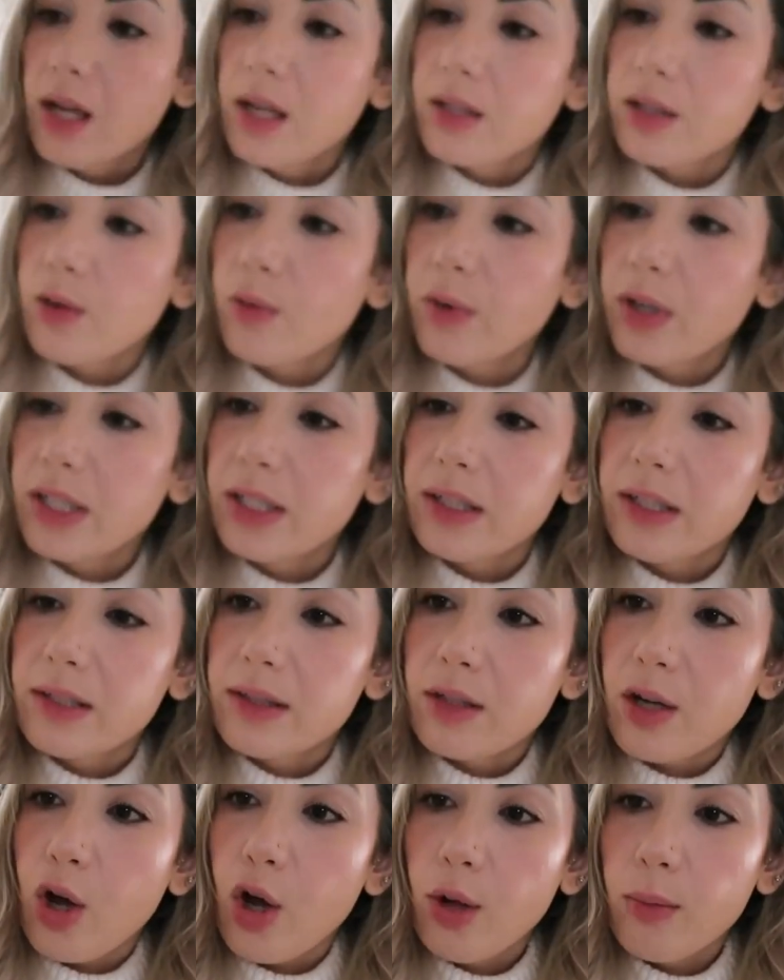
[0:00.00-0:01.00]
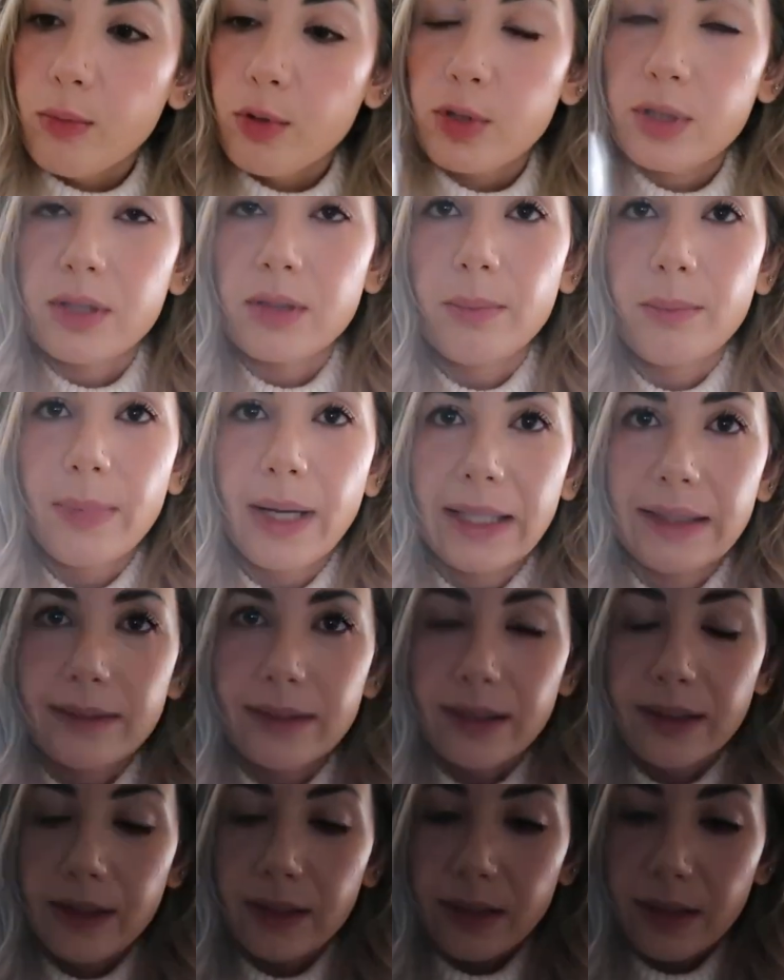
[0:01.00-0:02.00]
So when it is almost
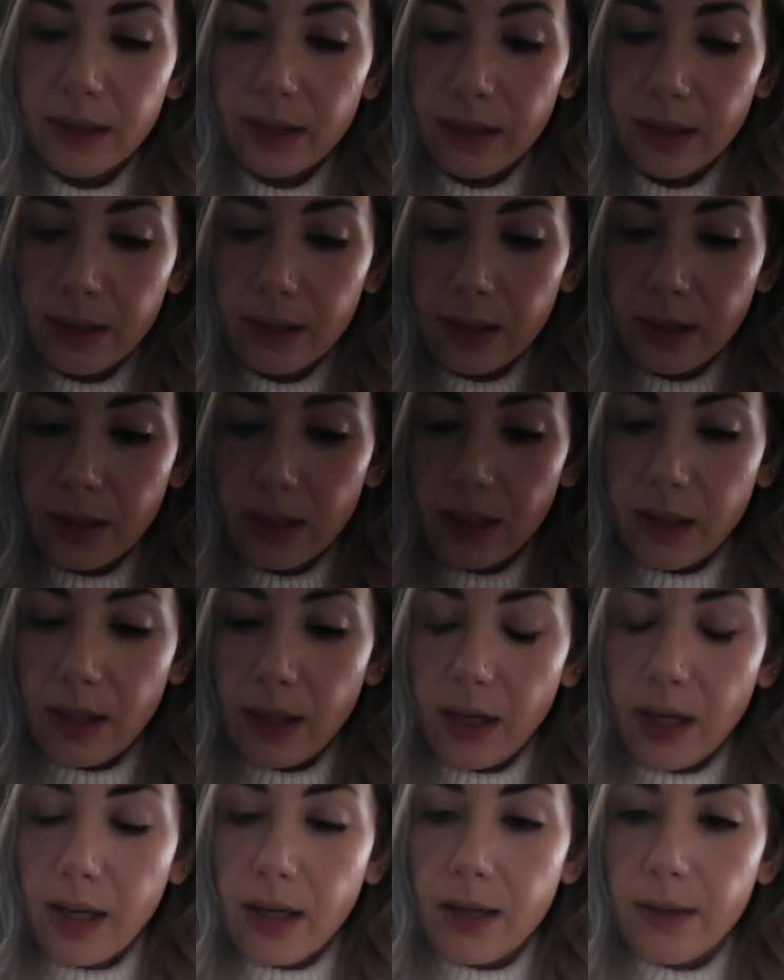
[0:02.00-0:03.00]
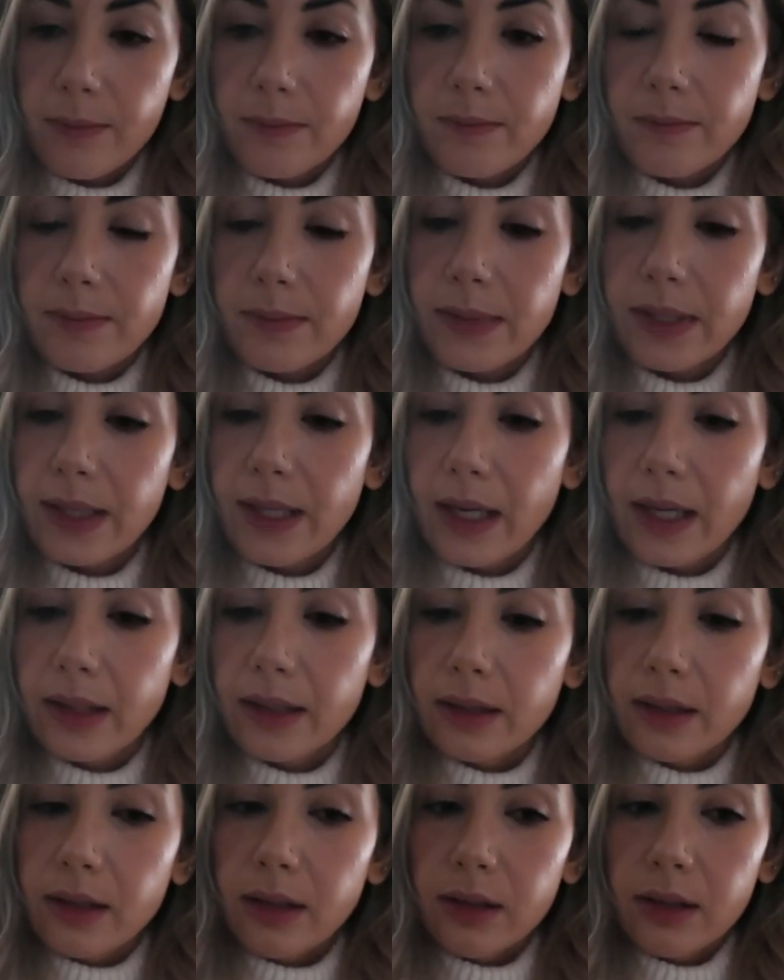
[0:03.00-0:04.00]
melted, um,
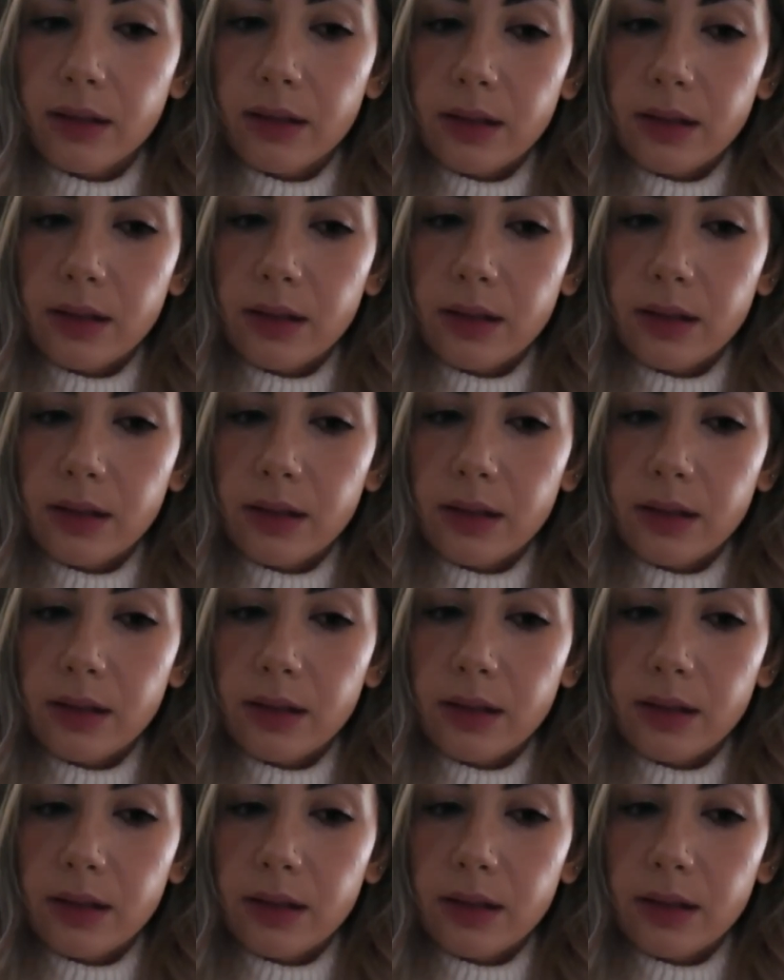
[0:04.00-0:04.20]
then